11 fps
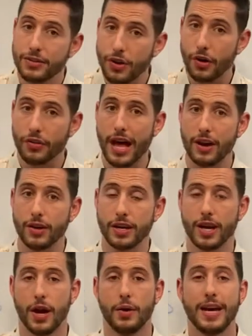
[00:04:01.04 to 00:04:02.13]
not that long
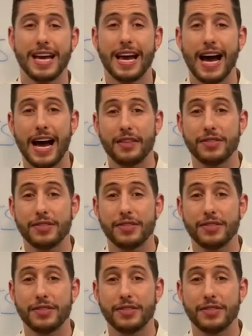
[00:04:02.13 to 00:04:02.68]
ago. Uh,